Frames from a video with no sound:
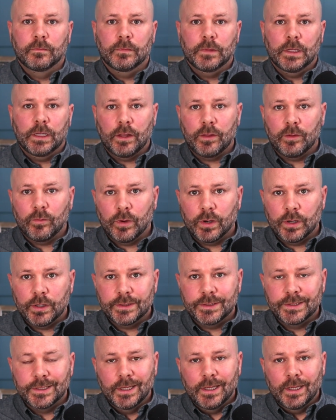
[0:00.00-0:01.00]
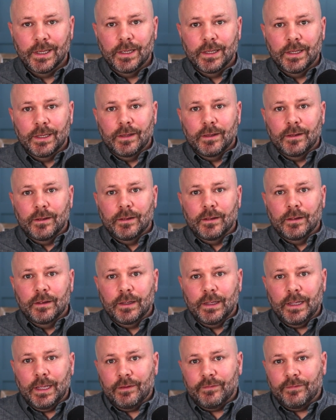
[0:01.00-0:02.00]
In other words,
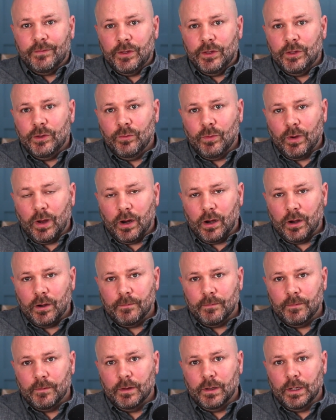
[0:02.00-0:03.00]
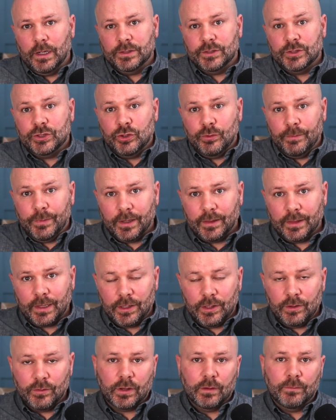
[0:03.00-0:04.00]
if you are assuming that
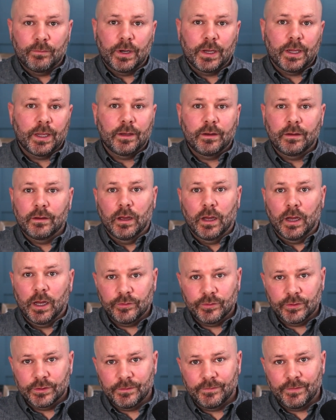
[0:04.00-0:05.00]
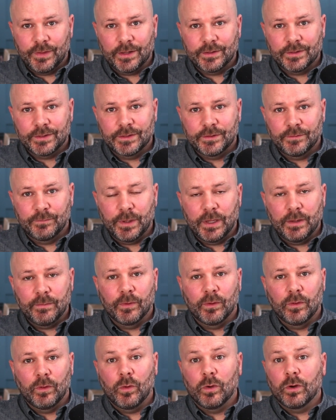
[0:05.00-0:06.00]
you can bring in hundreds of thousands of
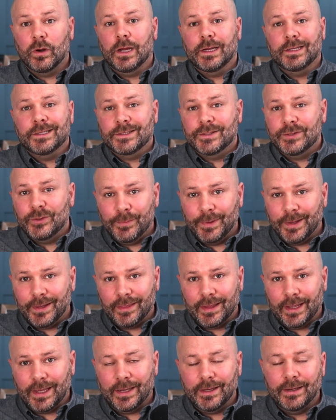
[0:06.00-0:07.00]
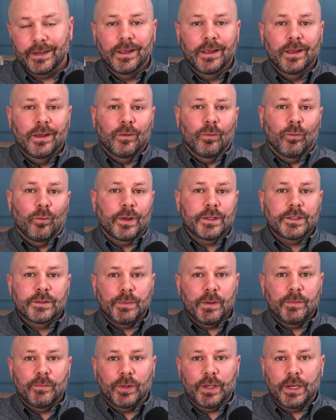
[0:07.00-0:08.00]
people, or assuming that once
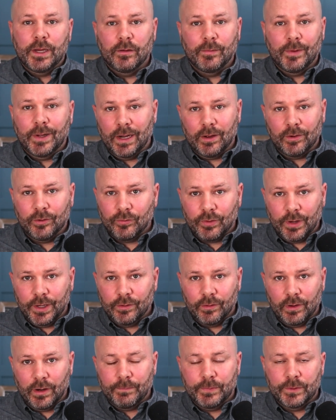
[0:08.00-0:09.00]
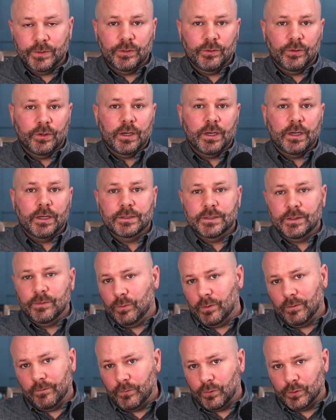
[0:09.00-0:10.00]
people hear about how great your opportunity is, it
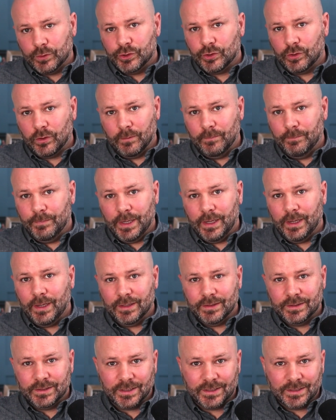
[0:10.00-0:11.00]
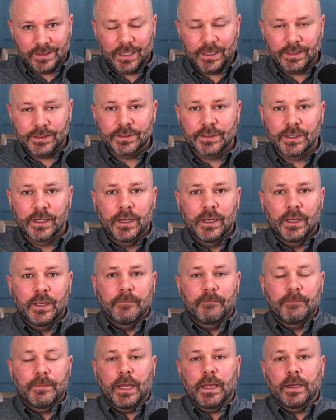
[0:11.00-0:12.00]
will for sure be a success,
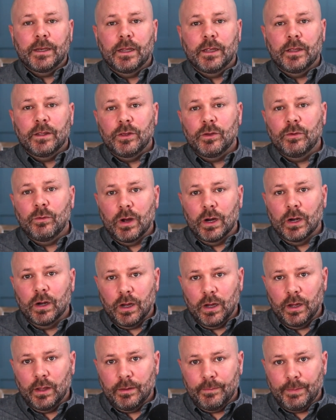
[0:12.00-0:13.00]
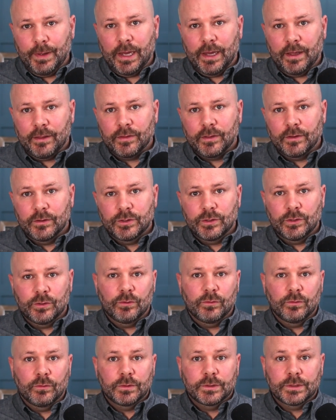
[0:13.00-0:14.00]
then you are on the path
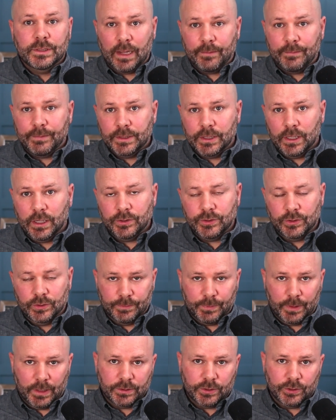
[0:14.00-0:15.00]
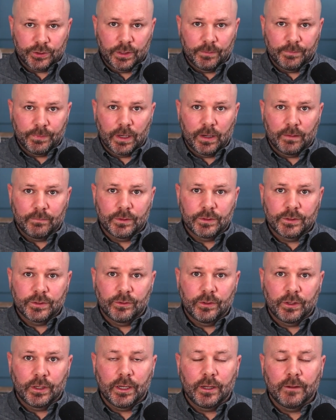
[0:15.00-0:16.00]
to sabotage your sponsorship
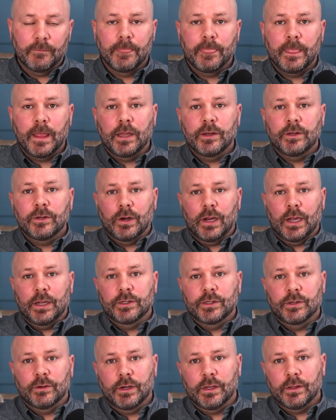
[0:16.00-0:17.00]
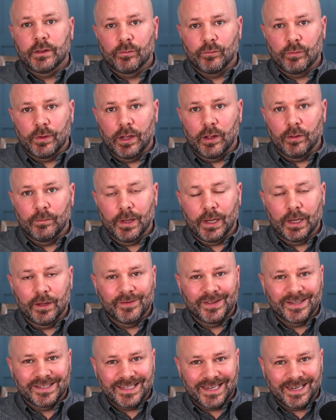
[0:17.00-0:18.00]
opportunity and you're entering the realm of
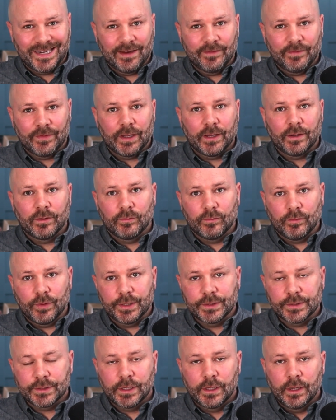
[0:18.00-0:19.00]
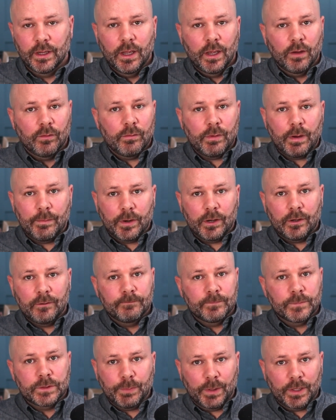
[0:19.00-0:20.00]
significant risk. Remember,
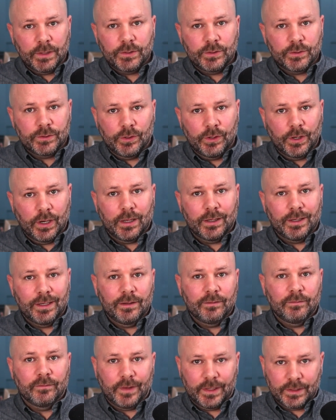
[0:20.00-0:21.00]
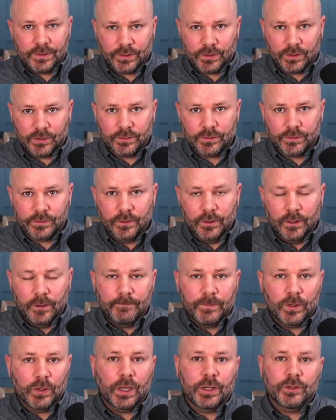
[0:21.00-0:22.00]
sponsors are not investors.
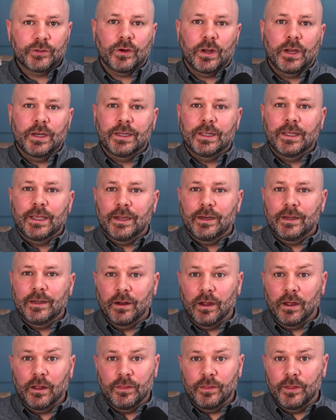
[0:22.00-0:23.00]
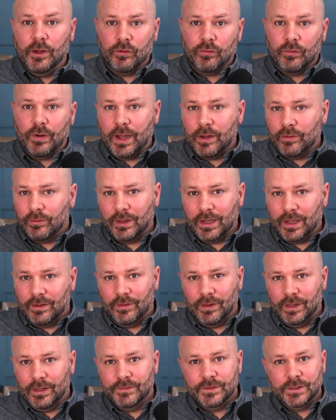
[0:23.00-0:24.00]
They're not trying to get in on the ground
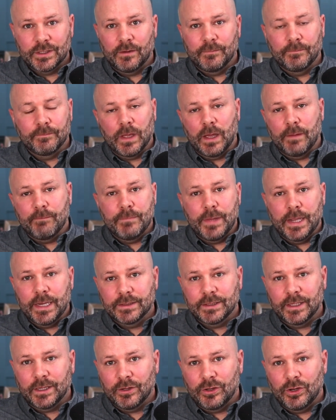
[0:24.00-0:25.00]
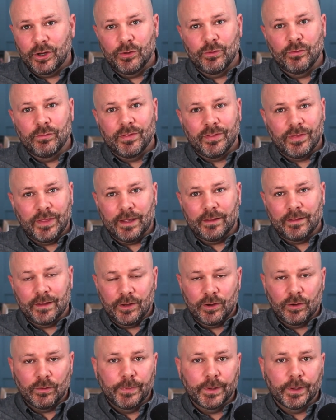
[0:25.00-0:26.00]
level of some amazing new thing that
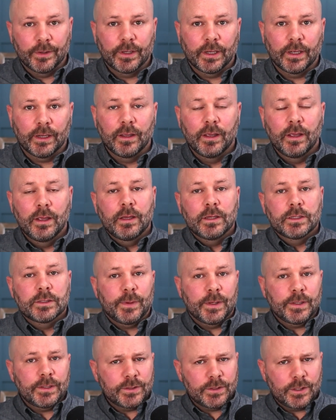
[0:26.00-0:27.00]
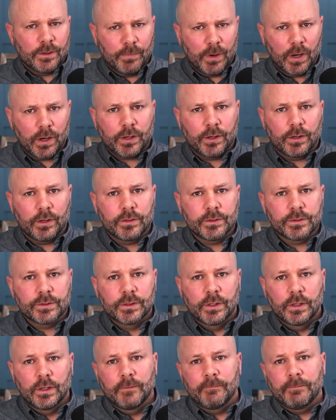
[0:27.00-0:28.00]
you're building. Sponsors are marketers.
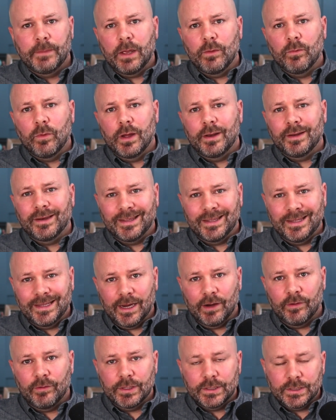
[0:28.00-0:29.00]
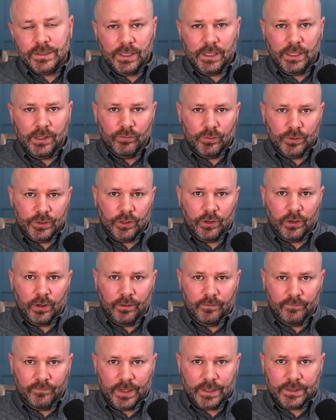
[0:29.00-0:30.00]
They want guaranteed return on
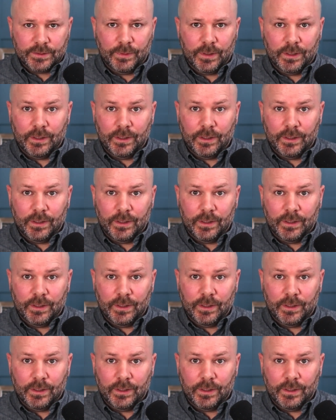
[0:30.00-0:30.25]
investment.